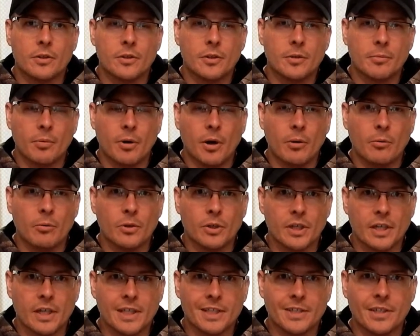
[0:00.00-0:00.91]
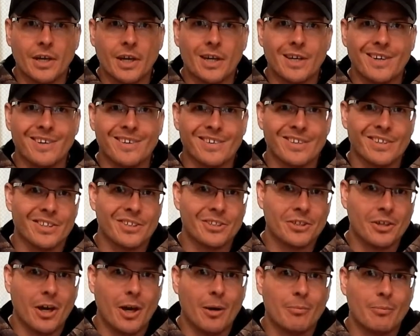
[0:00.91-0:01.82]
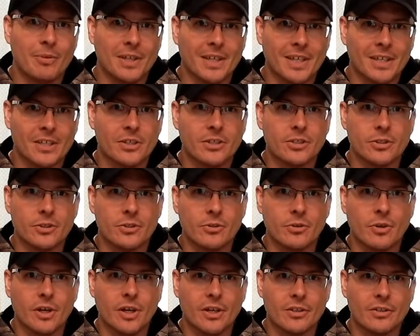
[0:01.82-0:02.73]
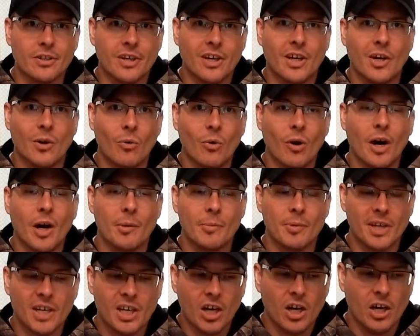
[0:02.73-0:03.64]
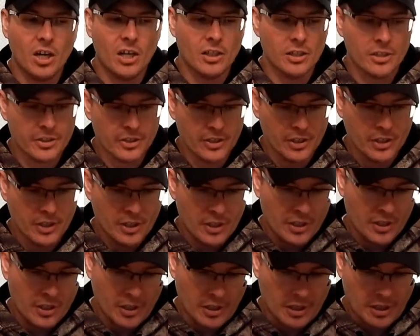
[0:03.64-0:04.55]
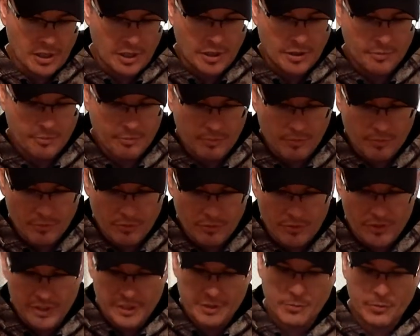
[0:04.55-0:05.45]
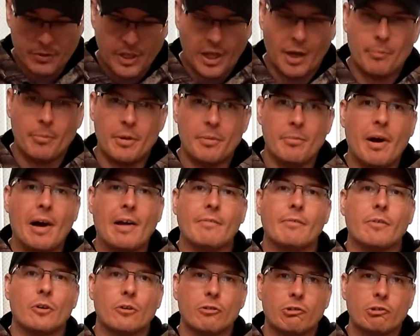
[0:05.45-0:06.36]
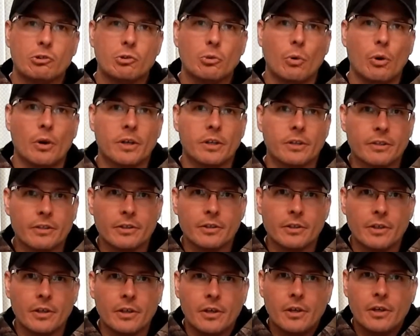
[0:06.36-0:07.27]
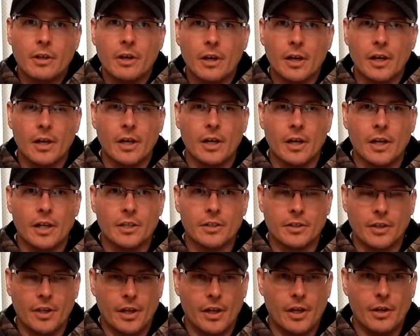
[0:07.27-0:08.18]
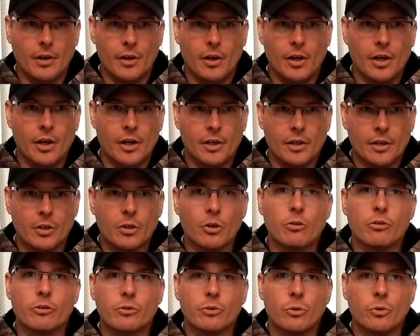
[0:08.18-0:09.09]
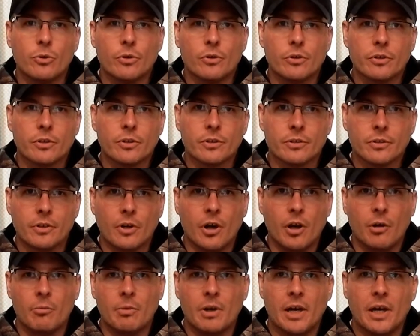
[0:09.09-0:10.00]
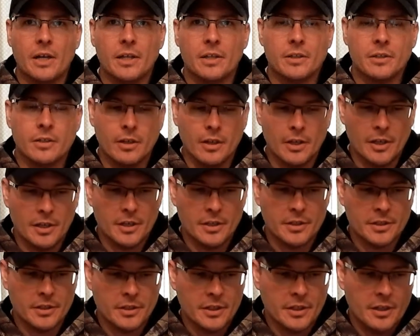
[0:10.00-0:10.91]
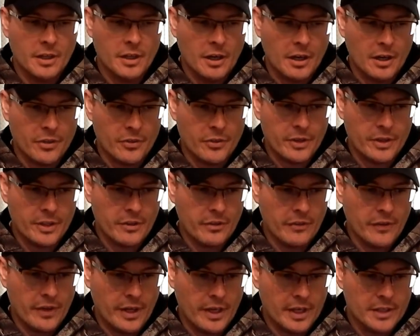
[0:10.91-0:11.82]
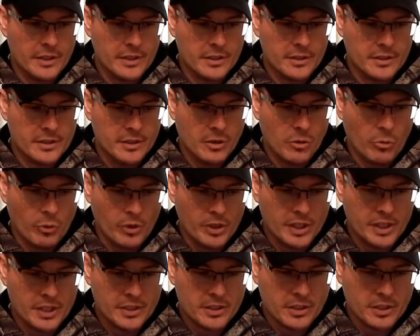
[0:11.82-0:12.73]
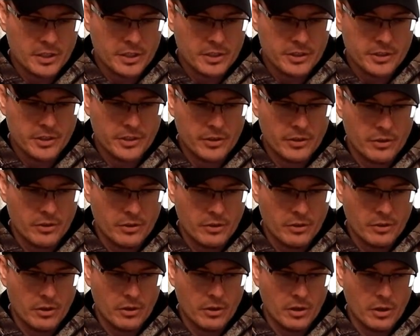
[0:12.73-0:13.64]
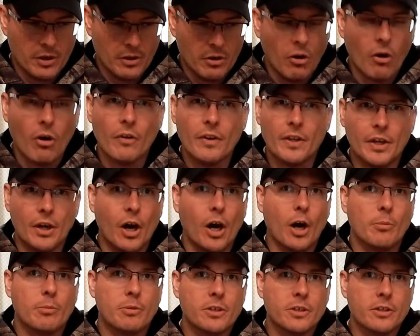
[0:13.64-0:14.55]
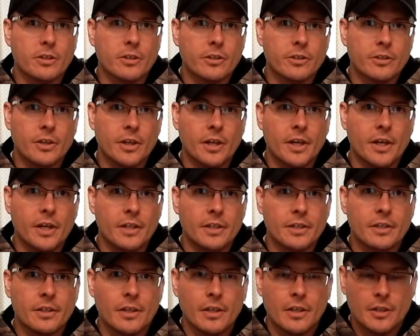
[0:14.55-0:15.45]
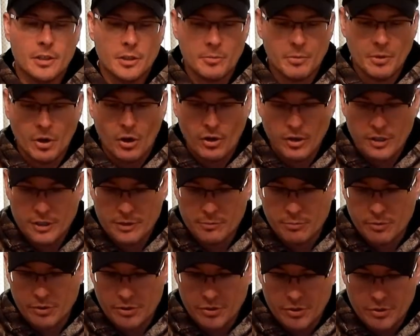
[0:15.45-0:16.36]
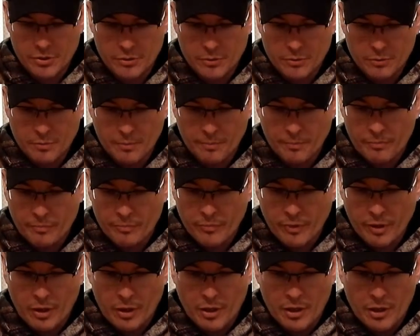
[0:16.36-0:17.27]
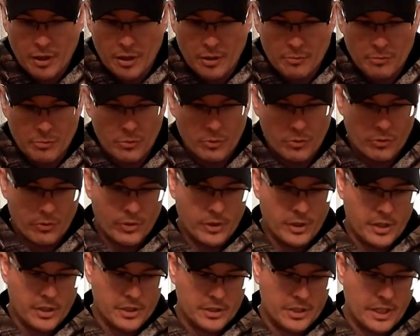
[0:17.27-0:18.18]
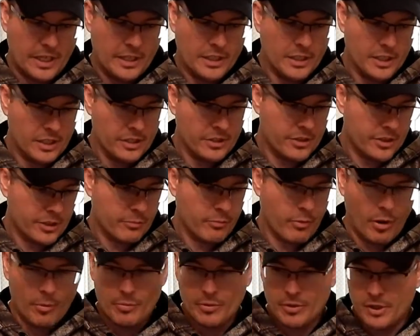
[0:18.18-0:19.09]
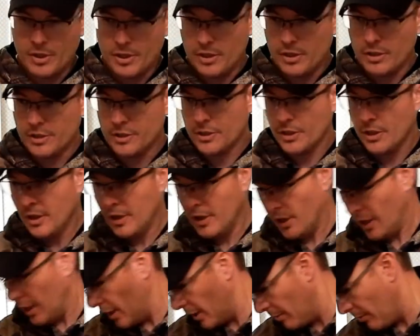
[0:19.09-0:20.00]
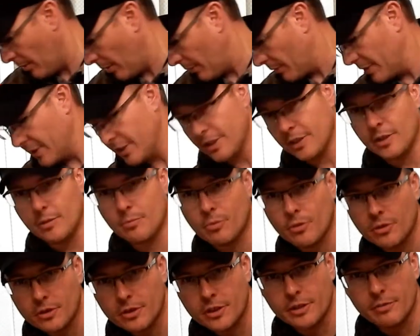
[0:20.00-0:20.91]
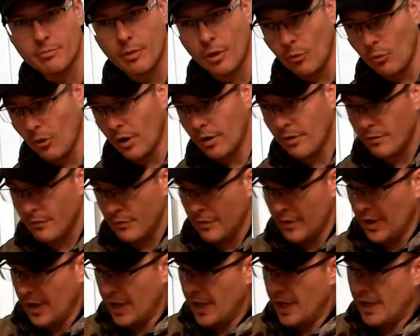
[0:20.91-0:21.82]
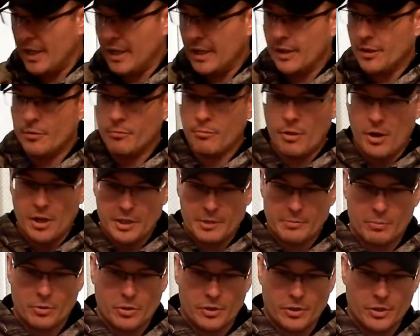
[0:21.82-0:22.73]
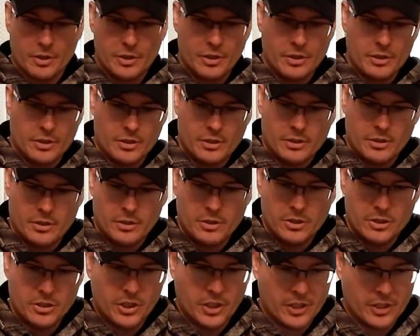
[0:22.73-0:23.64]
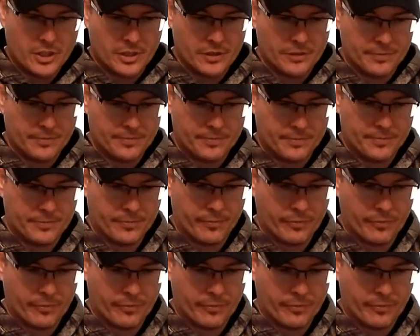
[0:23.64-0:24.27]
to the public, is not going to stop the issue. And I'll tell you why. Because this would not be my first choice as a close quarters combat. And I think that we need to consider all the options. And to be honest with you, as deadly as this weapon is, I recently purchased my wife a Mossberg shotgun.